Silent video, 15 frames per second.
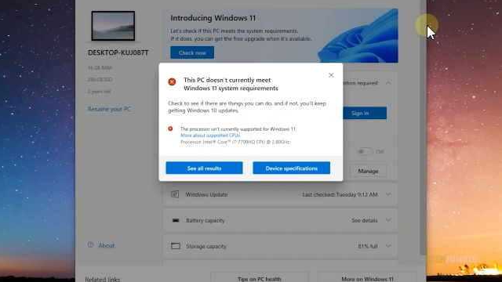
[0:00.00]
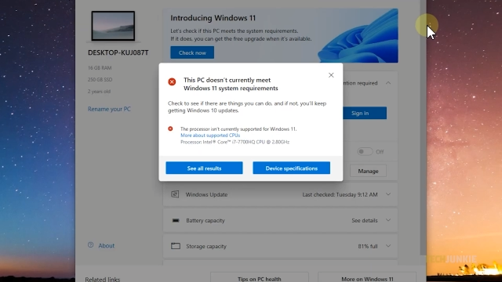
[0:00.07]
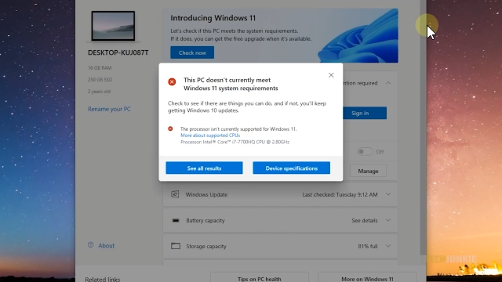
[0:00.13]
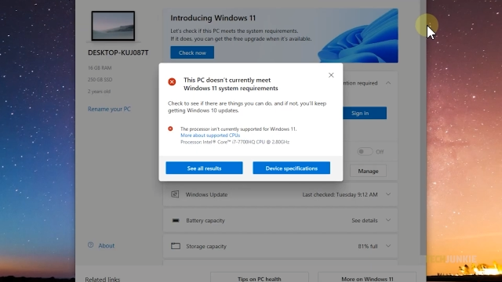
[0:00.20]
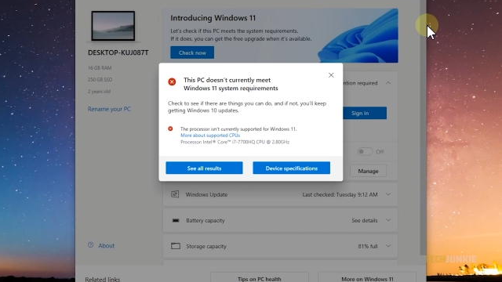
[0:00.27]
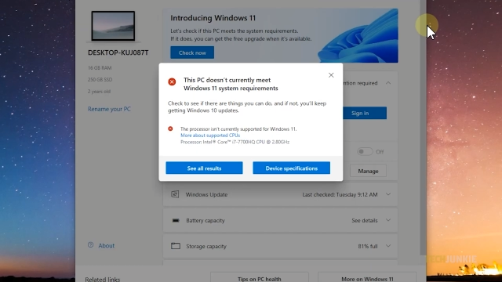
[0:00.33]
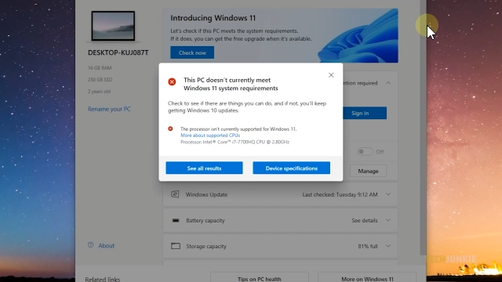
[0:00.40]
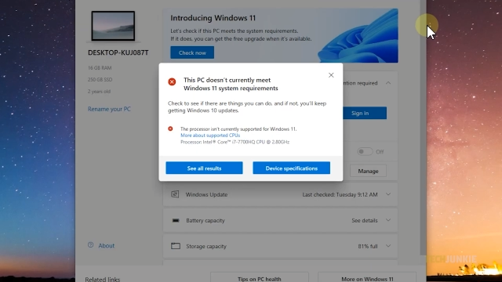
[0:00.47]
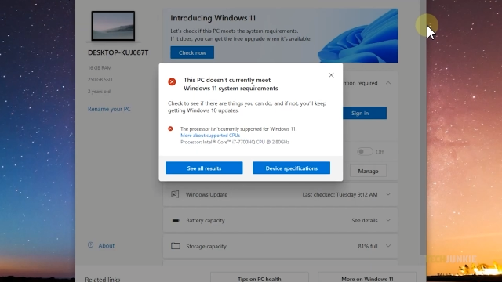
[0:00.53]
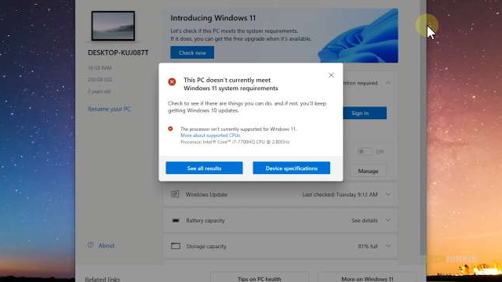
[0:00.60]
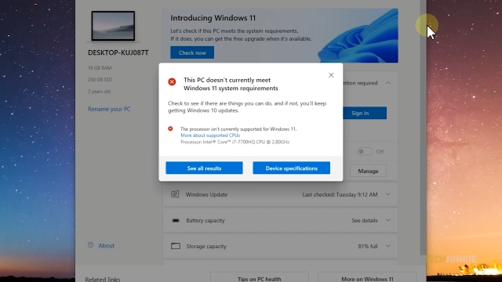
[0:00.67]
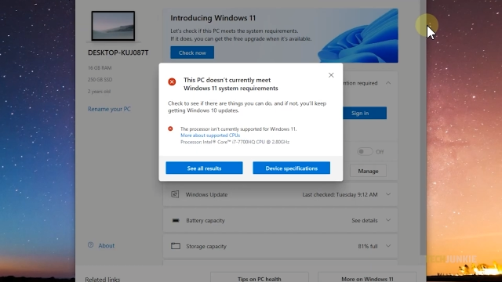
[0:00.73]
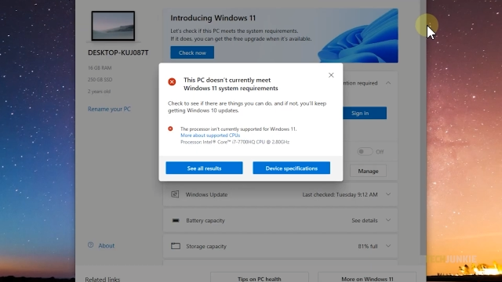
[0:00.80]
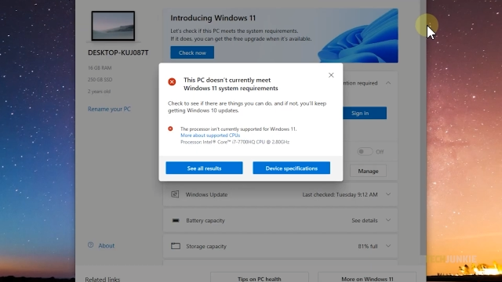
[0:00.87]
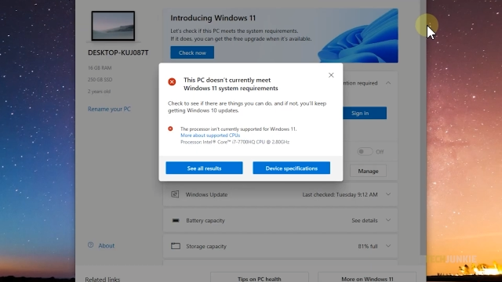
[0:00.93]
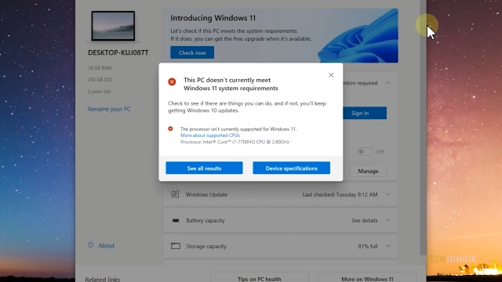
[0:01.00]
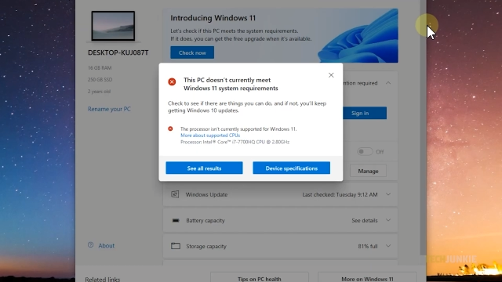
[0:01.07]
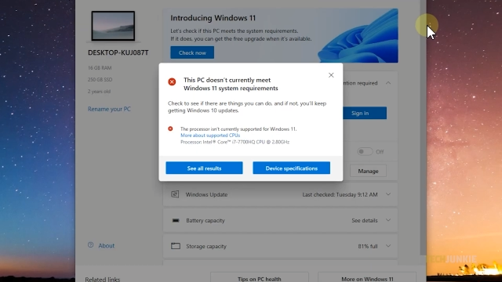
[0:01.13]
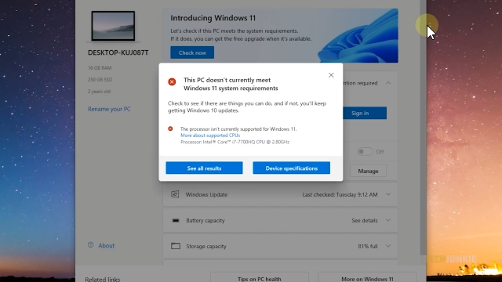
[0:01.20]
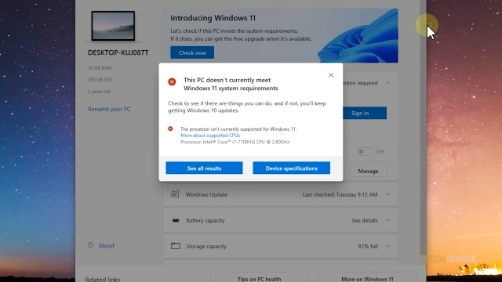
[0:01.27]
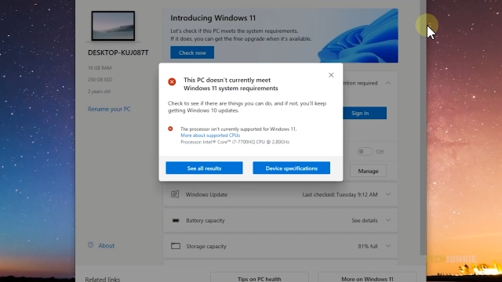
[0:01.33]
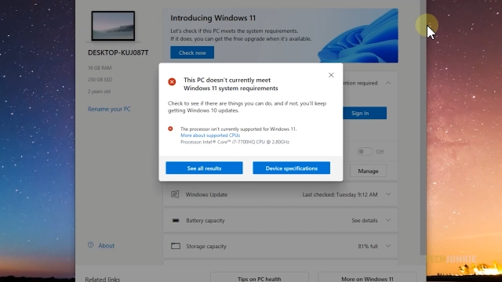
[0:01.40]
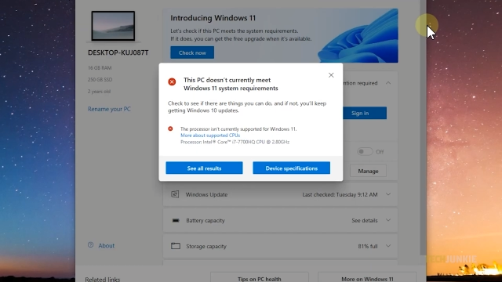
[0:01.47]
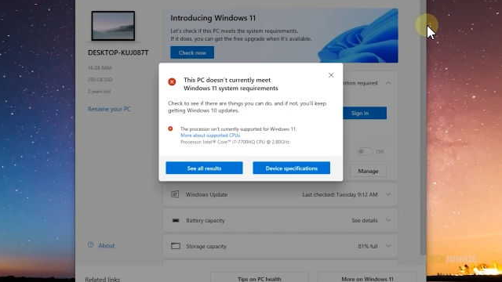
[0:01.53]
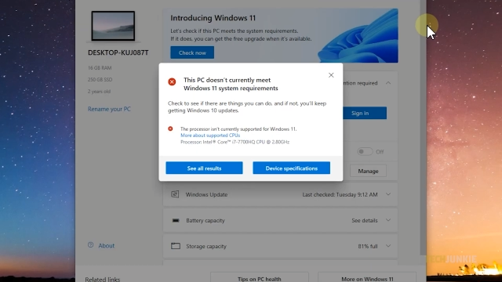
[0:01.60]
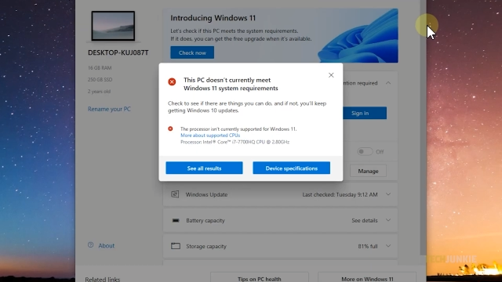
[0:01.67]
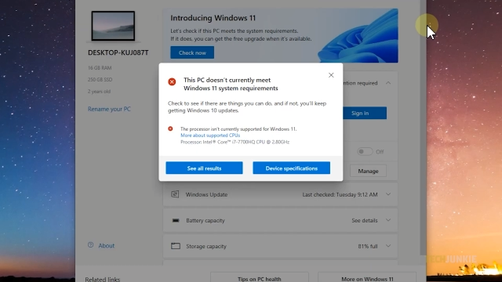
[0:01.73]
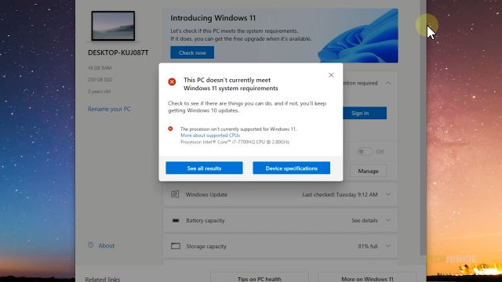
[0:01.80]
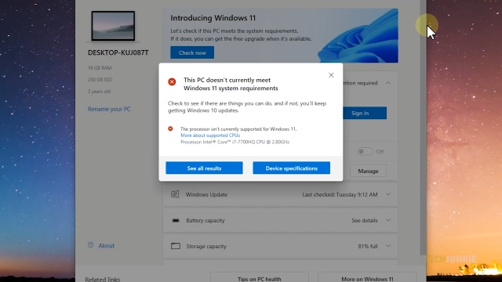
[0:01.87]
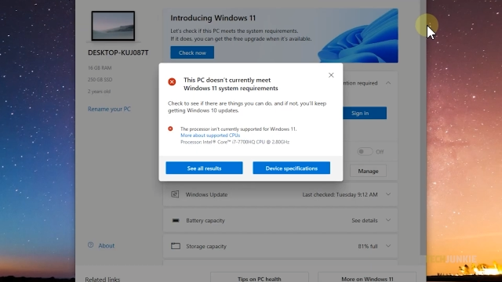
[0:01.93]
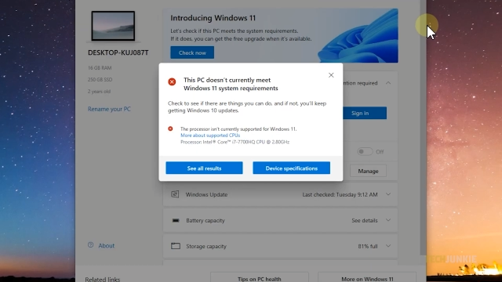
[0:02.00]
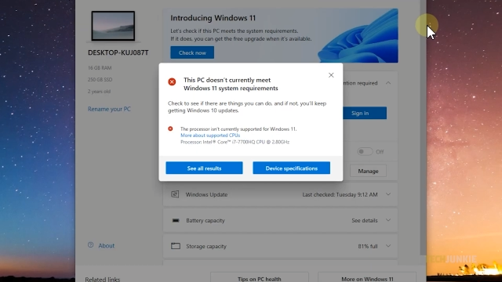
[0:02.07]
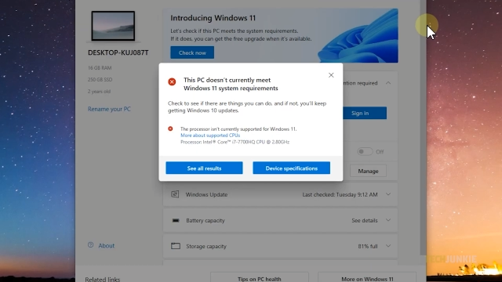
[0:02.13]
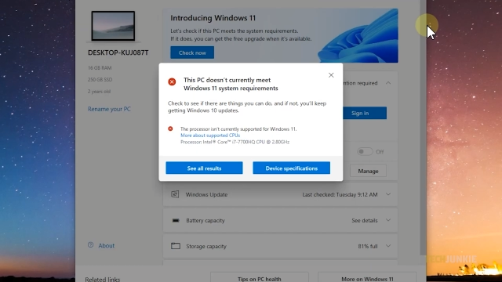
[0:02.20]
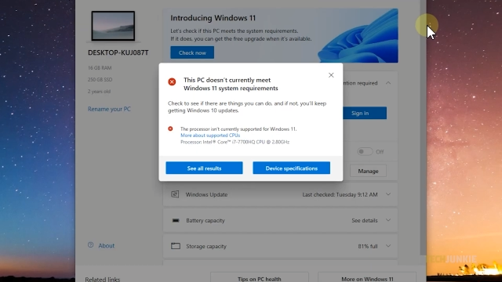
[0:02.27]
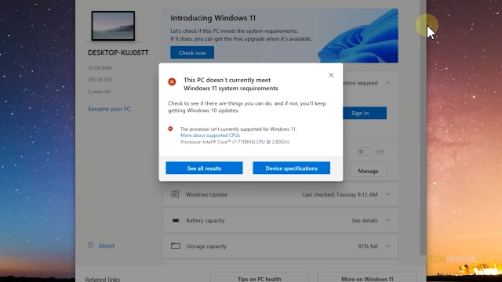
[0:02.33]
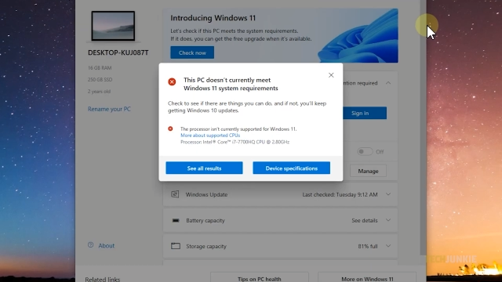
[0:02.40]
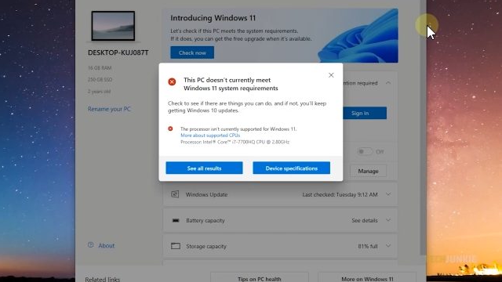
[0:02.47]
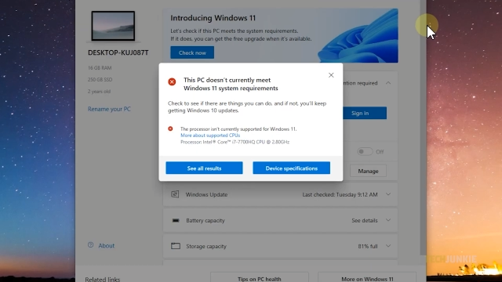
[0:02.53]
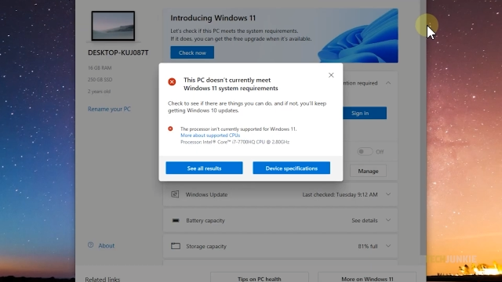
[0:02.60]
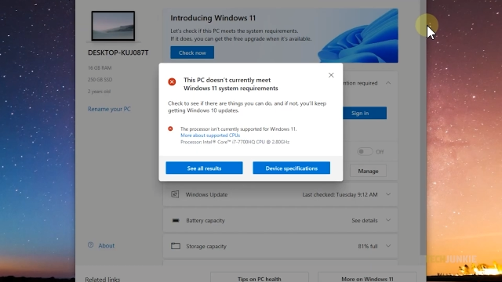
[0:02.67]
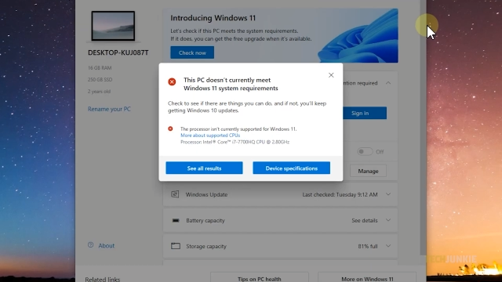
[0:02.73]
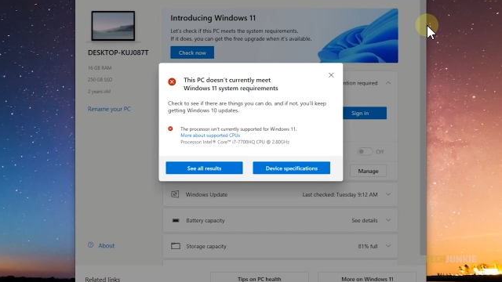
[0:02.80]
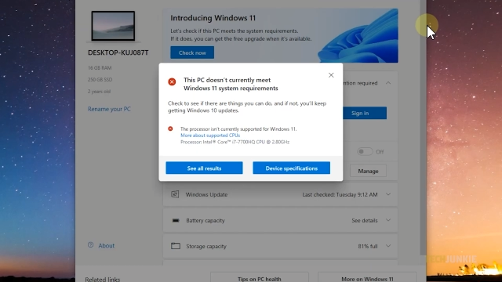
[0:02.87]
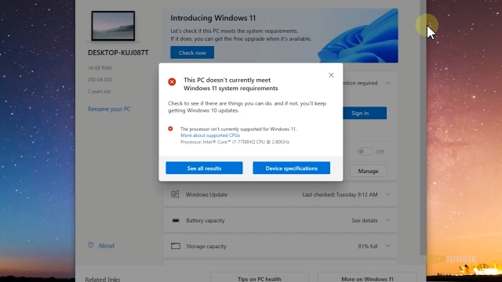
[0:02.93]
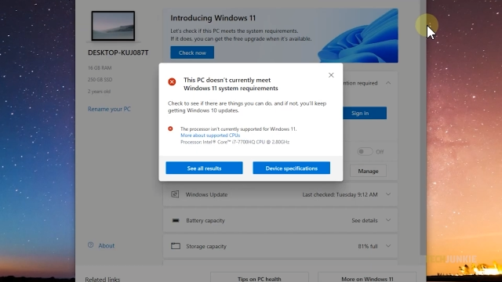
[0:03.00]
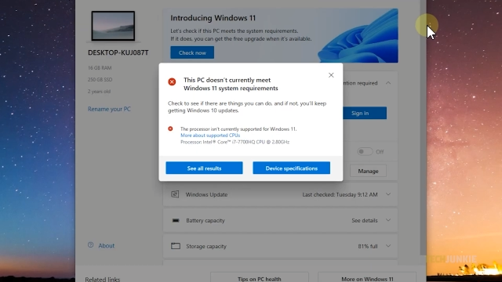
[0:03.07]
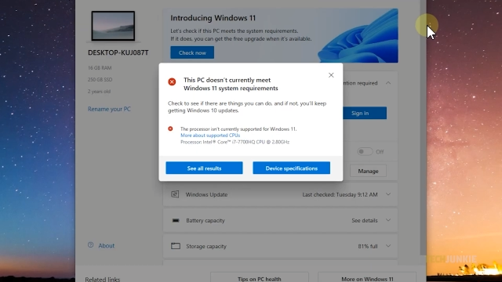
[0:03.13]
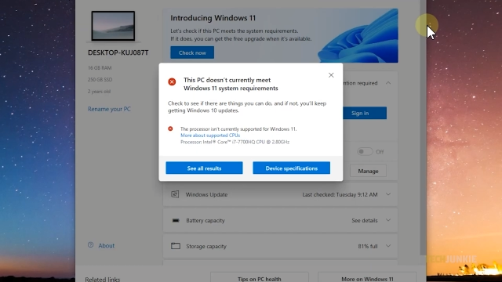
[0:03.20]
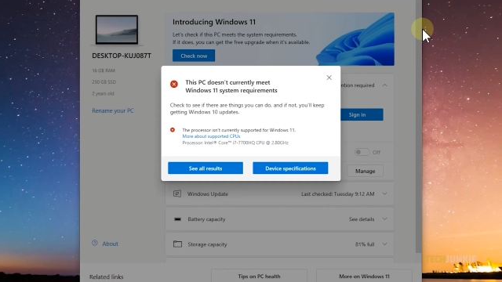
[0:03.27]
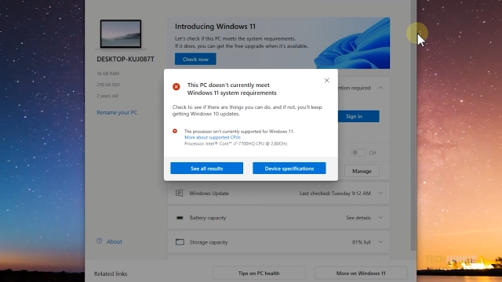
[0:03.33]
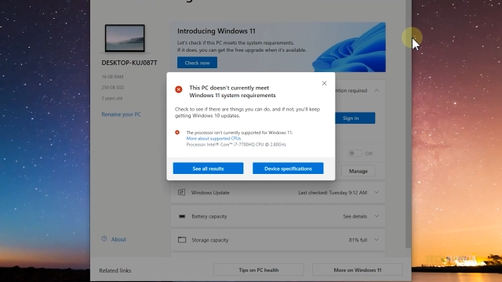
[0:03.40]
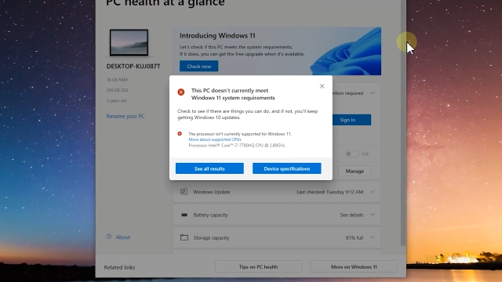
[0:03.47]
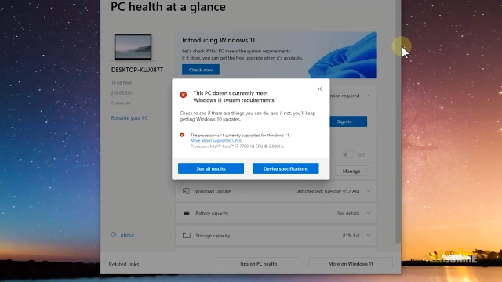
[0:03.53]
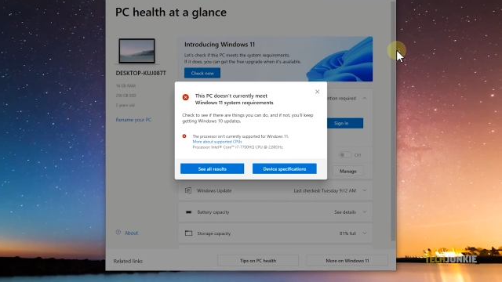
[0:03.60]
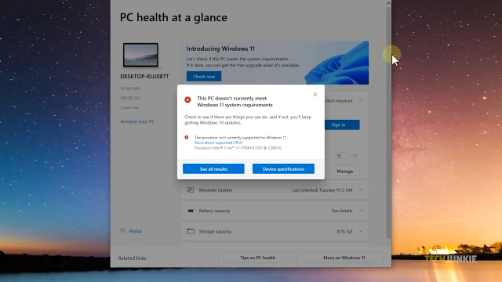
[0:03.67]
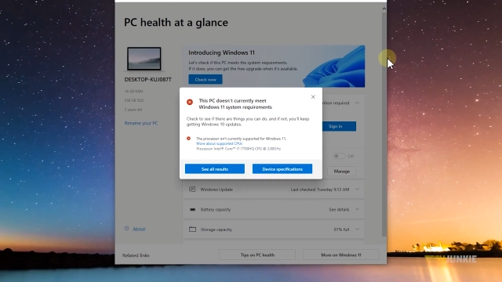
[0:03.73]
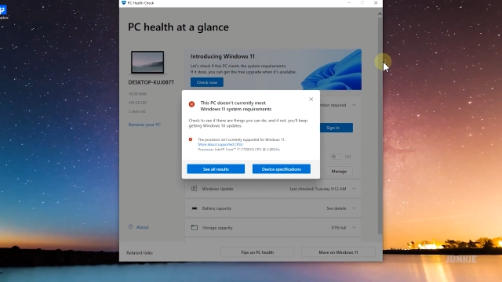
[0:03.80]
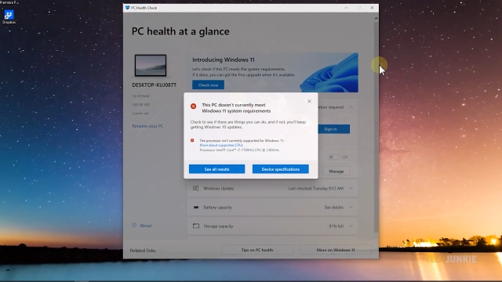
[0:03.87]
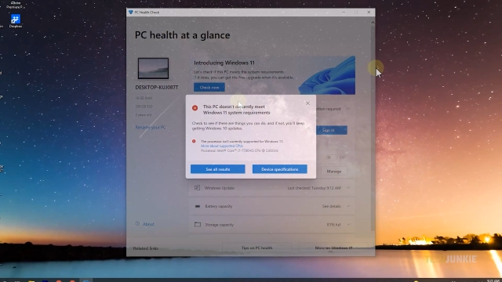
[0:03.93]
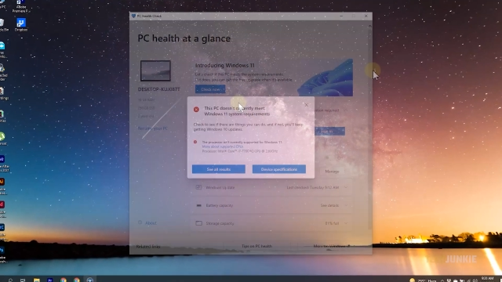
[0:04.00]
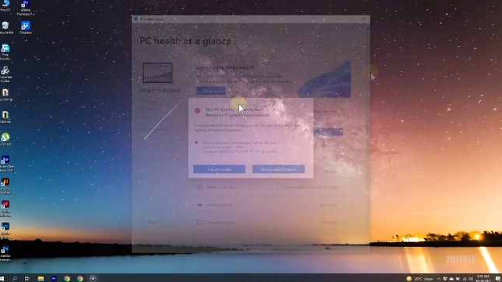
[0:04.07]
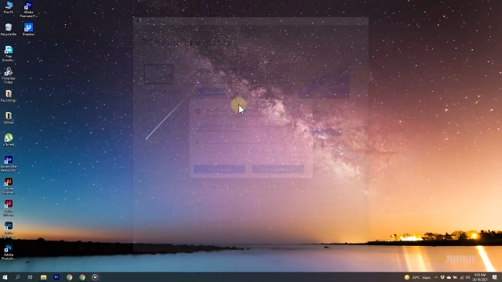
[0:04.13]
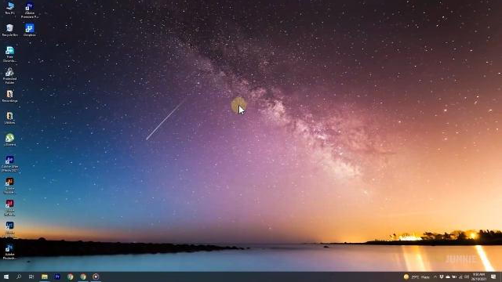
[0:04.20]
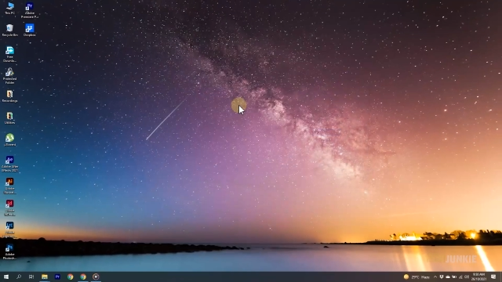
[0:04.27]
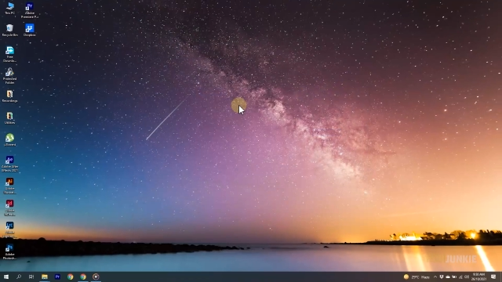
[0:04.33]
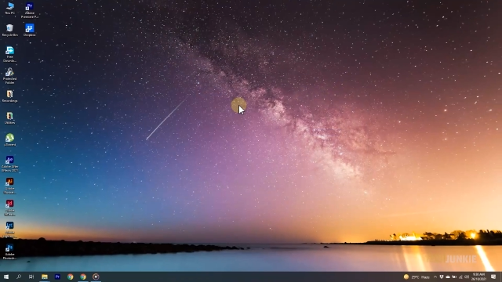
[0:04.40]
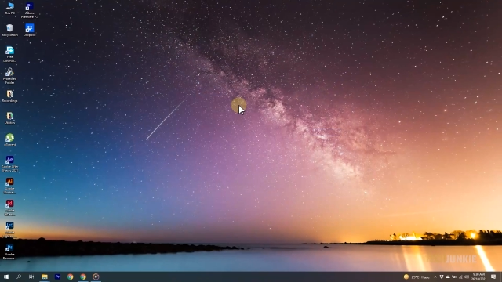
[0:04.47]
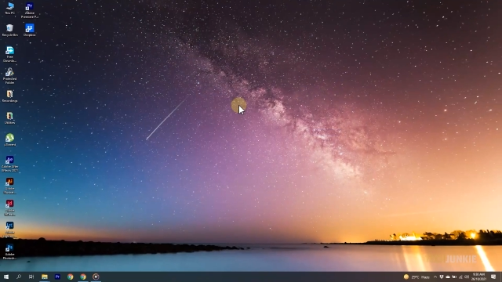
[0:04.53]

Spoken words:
(no speaker visible)